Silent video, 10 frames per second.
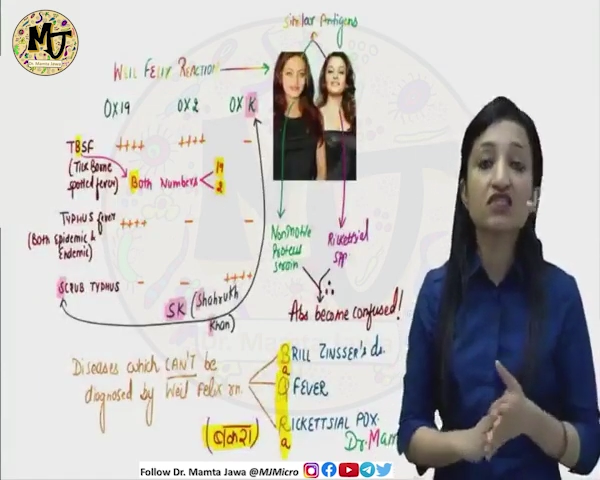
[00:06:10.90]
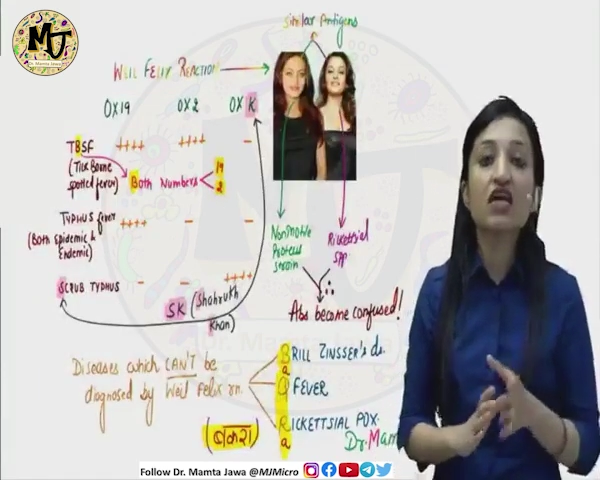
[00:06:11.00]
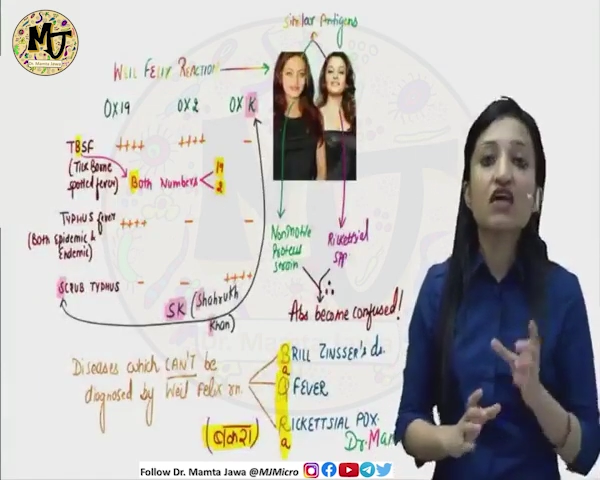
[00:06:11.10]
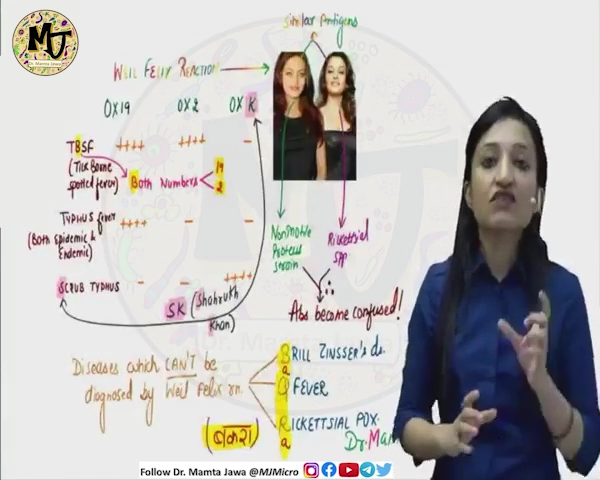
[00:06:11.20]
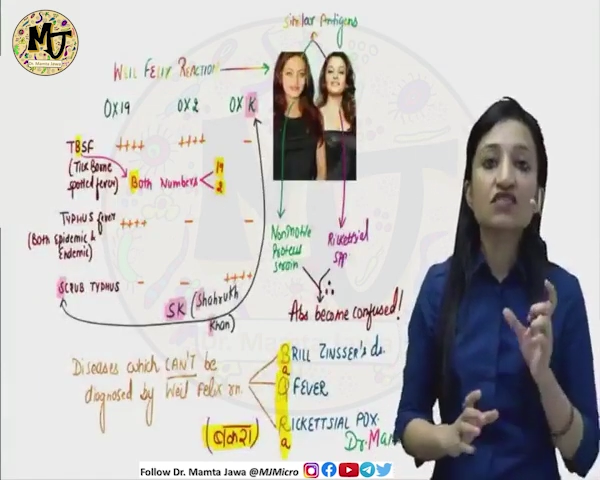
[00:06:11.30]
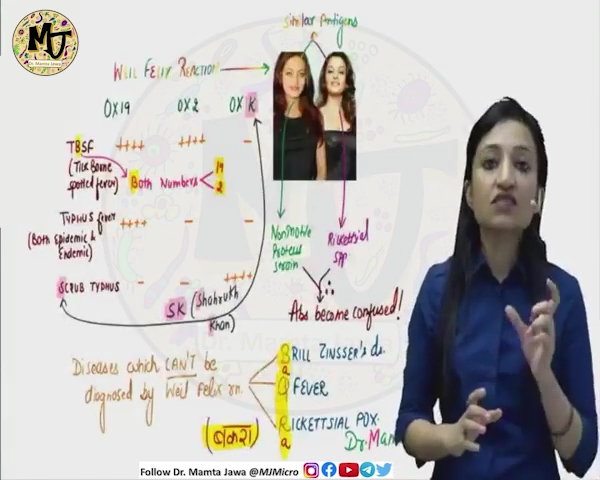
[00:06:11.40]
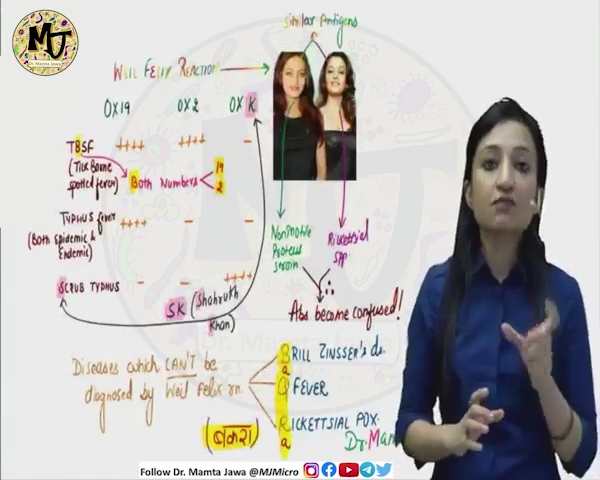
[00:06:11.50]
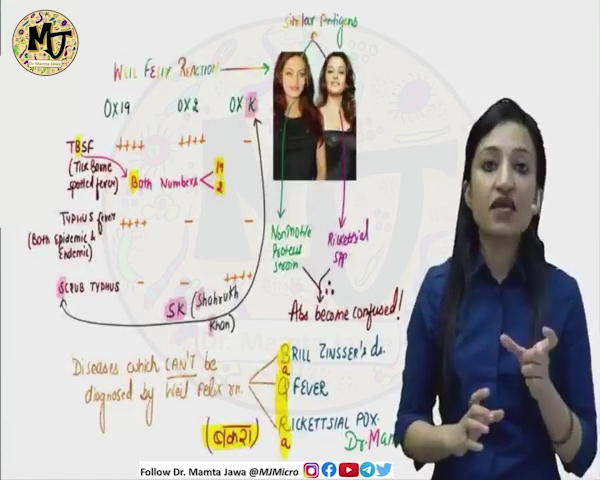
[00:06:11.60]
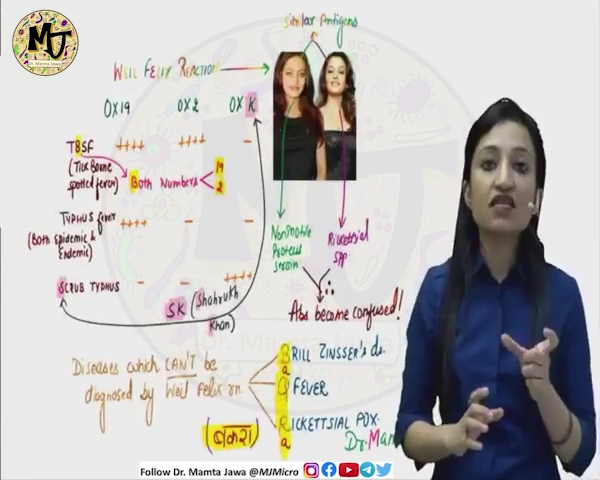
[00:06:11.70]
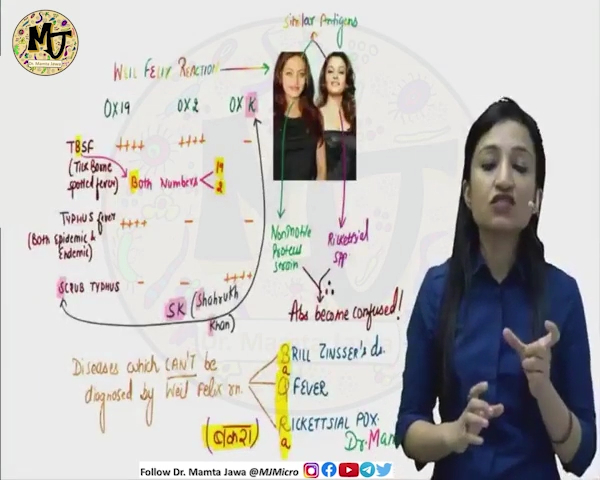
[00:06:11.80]
which is
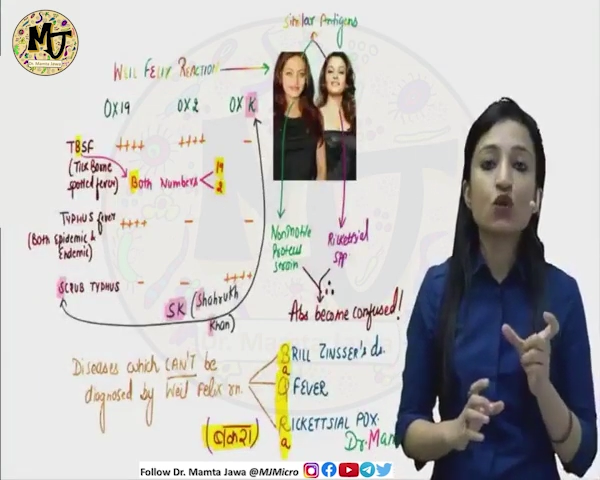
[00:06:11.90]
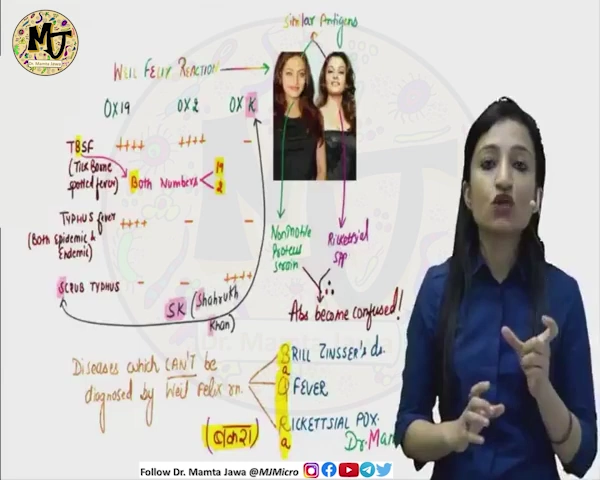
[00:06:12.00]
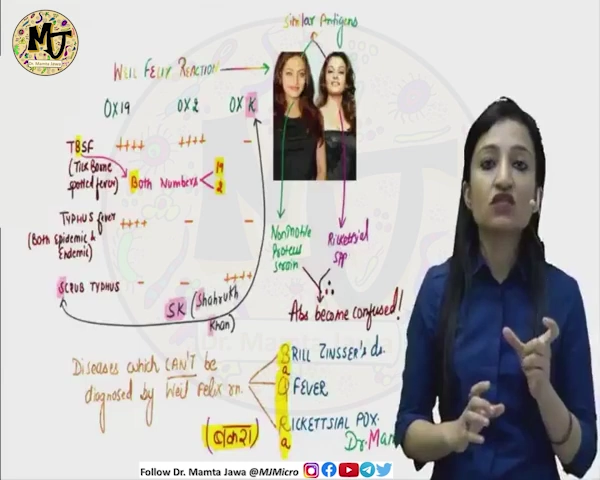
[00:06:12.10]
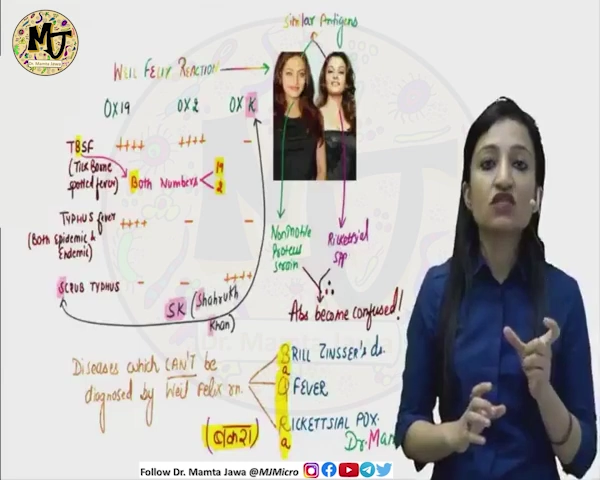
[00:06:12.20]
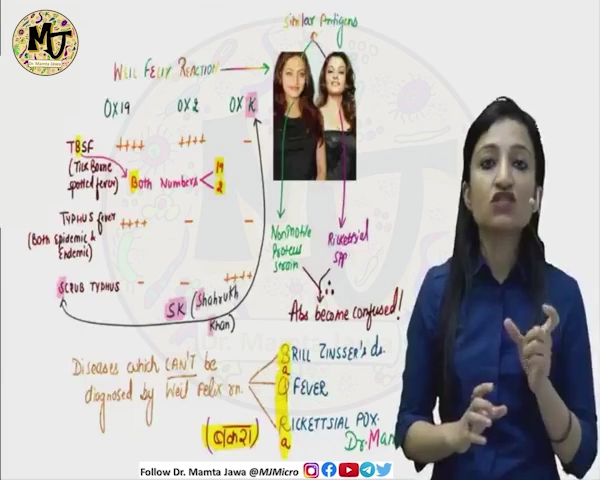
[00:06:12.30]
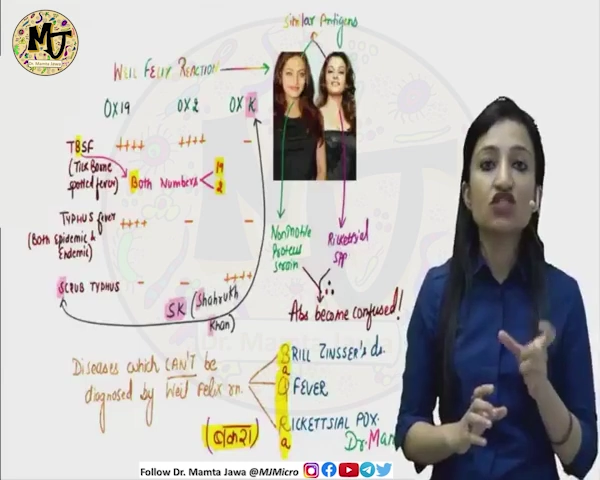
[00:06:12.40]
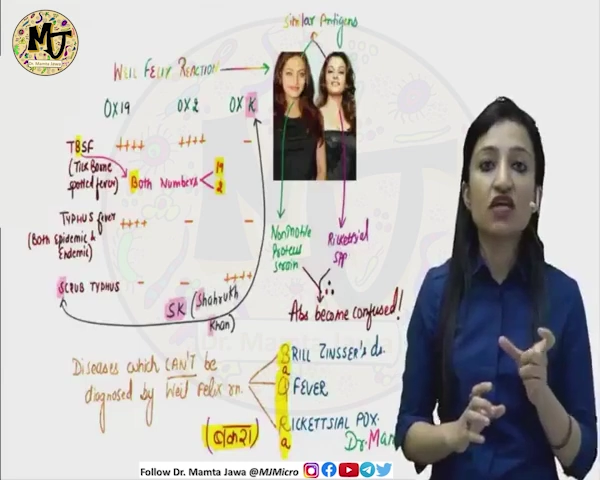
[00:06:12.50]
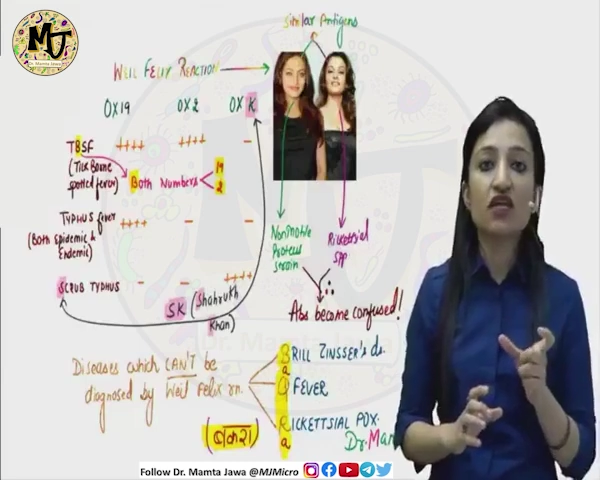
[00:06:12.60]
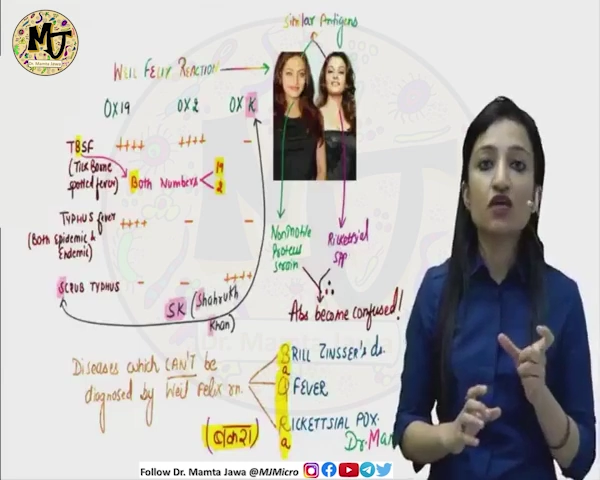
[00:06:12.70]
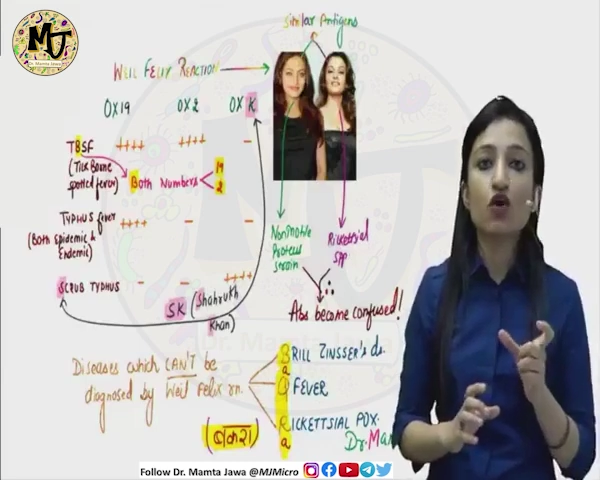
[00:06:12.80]
based on the
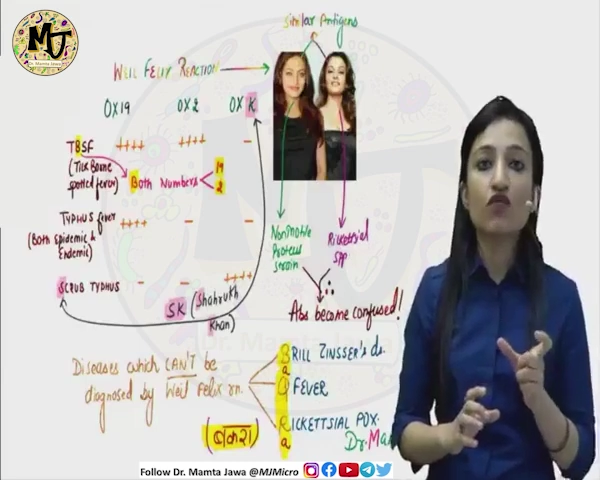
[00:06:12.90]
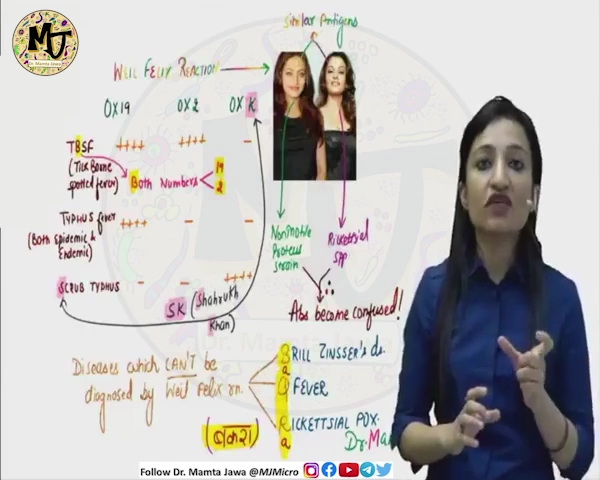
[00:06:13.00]
sharing of an